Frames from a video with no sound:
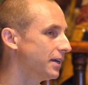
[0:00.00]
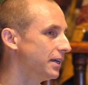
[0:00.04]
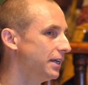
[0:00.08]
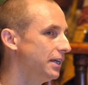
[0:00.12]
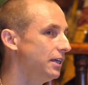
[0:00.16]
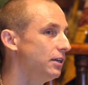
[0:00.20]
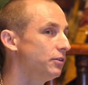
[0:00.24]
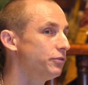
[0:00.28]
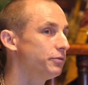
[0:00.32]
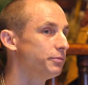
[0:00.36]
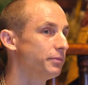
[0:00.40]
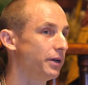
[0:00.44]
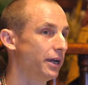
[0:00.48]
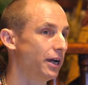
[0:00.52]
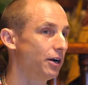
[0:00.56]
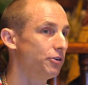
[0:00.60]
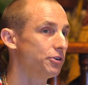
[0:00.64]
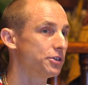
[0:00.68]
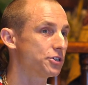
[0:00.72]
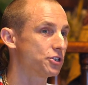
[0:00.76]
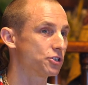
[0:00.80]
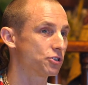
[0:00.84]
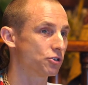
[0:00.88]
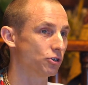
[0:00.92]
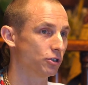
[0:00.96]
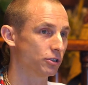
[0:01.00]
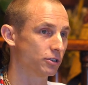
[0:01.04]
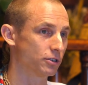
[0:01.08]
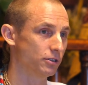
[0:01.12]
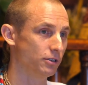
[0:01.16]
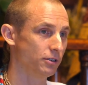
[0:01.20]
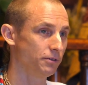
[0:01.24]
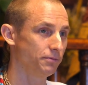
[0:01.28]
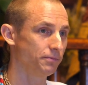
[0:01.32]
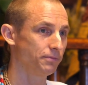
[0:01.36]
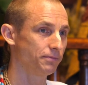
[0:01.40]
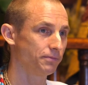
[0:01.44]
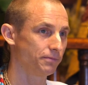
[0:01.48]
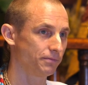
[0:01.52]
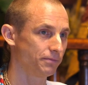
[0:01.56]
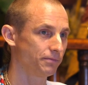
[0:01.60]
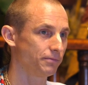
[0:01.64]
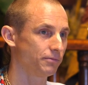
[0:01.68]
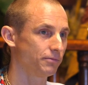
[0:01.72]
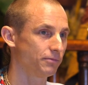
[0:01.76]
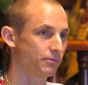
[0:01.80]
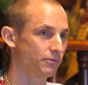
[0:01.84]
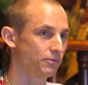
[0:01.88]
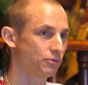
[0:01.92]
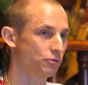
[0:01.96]
Even Aristotle,
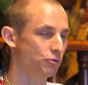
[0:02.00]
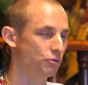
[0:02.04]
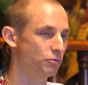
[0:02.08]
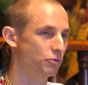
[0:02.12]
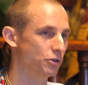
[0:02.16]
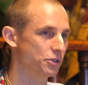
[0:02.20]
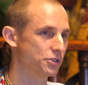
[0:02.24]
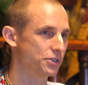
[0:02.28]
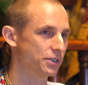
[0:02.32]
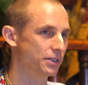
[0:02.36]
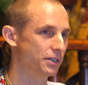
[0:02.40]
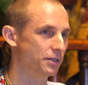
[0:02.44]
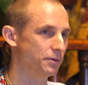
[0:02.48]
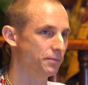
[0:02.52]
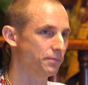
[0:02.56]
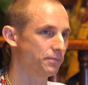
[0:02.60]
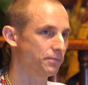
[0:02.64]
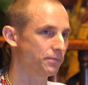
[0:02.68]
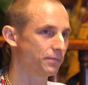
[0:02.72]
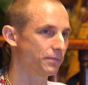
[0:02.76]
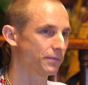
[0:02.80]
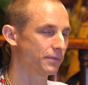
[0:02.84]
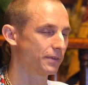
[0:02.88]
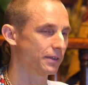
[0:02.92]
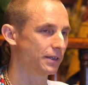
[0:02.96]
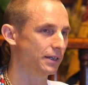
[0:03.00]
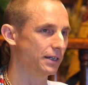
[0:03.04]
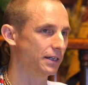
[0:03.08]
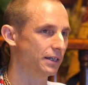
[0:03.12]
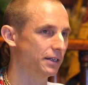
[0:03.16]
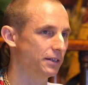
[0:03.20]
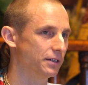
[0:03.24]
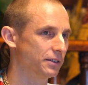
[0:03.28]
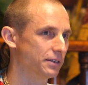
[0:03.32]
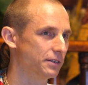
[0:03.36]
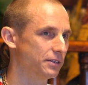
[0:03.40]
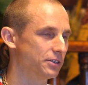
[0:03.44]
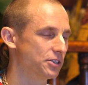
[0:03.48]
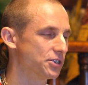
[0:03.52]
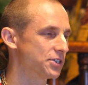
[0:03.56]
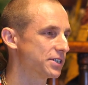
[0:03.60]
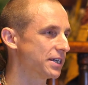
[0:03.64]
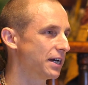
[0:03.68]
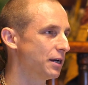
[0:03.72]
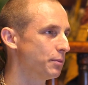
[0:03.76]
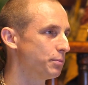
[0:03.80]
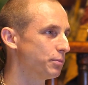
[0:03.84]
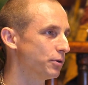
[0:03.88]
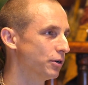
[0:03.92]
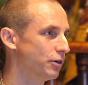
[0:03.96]
who was a
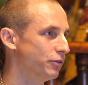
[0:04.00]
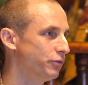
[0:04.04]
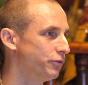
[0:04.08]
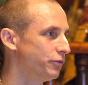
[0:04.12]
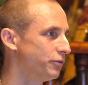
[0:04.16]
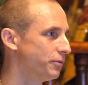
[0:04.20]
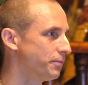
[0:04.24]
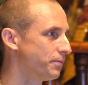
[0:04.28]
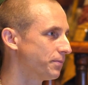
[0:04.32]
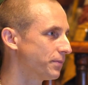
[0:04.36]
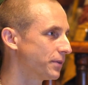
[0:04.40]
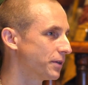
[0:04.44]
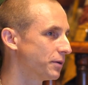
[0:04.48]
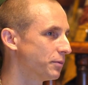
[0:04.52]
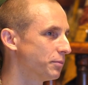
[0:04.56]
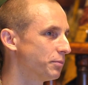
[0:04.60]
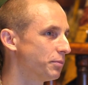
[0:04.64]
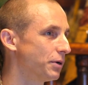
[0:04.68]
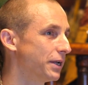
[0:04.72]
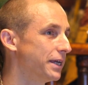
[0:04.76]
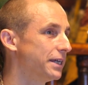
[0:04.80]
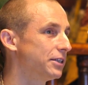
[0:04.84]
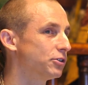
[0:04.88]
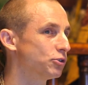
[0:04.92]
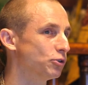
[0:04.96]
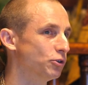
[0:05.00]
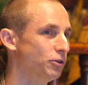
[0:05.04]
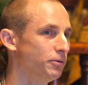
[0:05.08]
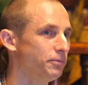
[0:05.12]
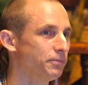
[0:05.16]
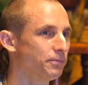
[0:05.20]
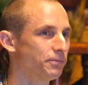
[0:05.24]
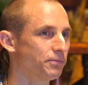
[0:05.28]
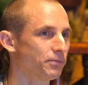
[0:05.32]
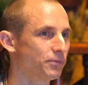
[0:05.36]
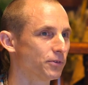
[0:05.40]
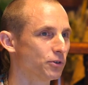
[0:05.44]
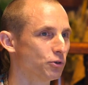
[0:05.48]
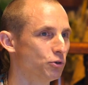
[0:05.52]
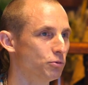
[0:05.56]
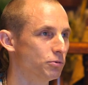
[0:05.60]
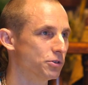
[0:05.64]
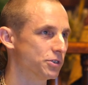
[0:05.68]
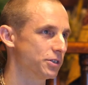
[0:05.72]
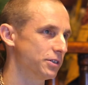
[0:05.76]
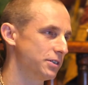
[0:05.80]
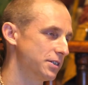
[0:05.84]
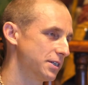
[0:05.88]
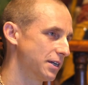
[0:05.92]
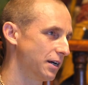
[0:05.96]
disciple of Plato, who
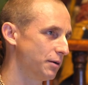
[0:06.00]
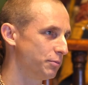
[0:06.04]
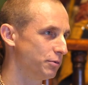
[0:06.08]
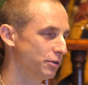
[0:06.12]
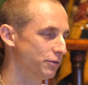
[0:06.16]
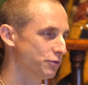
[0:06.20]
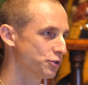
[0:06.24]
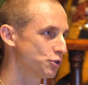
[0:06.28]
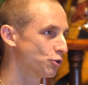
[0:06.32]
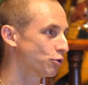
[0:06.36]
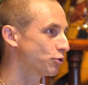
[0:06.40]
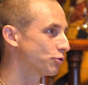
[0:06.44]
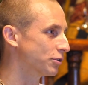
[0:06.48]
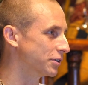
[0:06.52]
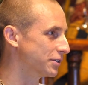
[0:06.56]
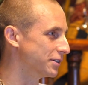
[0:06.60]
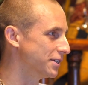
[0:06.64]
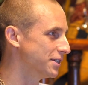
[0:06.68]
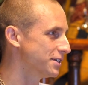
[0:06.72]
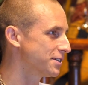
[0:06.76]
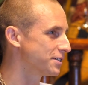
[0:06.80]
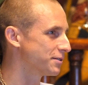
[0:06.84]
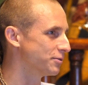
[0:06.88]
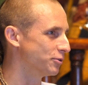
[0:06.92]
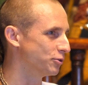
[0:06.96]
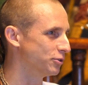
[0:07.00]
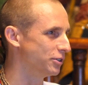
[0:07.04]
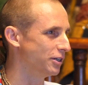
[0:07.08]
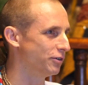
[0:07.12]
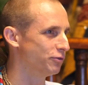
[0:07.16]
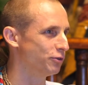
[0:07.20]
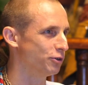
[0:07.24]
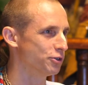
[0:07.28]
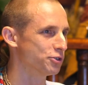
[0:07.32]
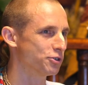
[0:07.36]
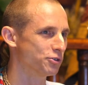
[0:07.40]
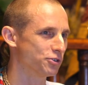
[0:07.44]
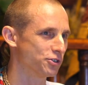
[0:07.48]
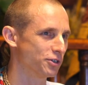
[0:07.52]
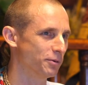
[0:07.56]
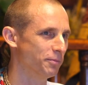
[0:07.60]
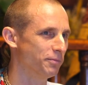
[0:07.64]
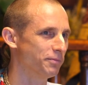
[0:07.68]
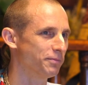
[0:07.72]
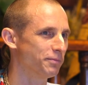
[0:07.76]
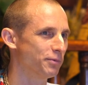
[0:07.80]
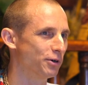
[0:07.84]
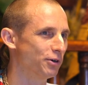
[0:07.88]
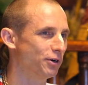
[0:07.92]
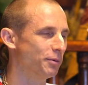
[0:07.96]
was a disciple of Socrates, so they have also some
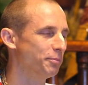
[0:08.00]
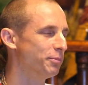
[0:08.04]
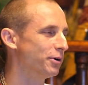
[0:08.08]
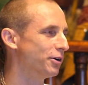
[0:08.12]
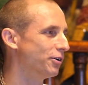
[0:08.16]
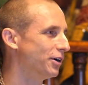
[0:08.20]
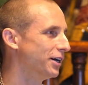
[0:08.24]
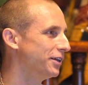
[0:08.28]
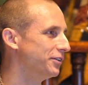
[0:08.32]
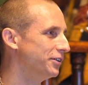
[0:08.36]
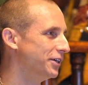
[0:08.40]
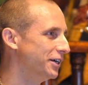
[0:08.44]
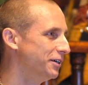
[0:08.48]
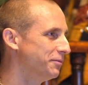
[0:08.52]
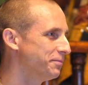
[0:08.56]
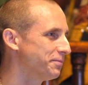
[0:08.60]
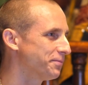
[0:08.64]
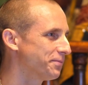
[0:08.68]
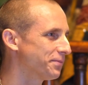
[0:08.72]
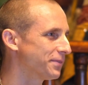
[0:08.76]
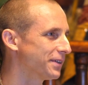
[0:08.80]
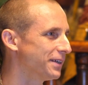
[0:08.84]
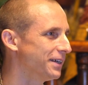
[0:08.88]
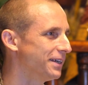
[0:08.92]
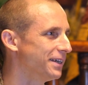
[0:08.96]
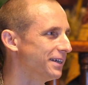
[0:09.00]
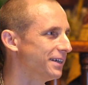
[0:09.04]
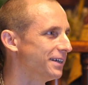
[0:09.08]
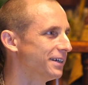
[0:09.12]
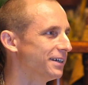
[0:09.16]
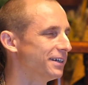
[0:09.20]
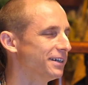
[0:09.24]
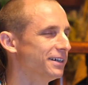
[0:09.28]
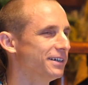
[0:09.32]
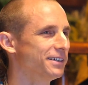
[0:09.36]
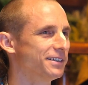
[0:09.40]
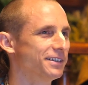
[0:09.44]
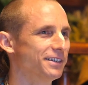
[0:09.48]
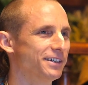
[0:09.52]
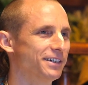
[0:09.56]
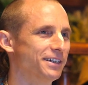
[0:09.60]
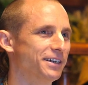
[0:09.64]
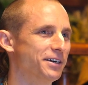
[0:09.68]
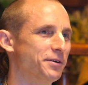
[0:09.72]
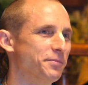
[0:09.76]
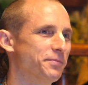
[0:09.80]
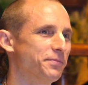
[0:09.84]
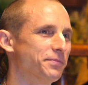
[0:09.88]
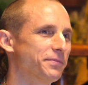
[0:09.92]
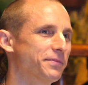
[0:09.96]
parampara
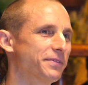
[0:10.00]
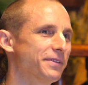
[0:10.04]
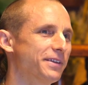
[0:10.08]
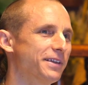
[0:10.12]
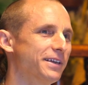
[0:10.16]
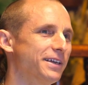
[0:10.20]
there.